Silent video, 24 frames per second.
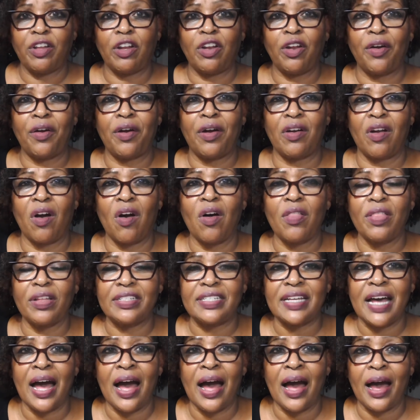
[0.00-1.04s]
to learn all the
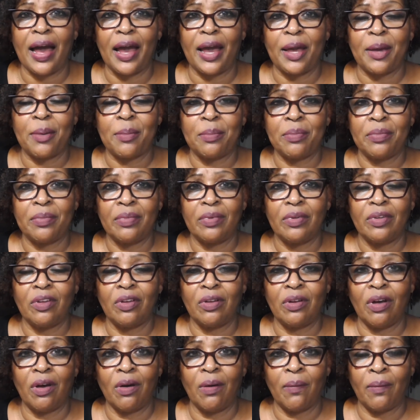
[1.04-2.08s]
time, you
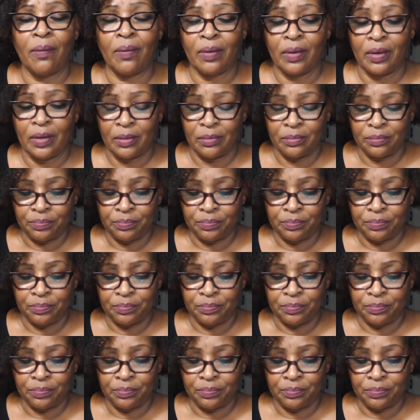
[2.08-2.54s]
know.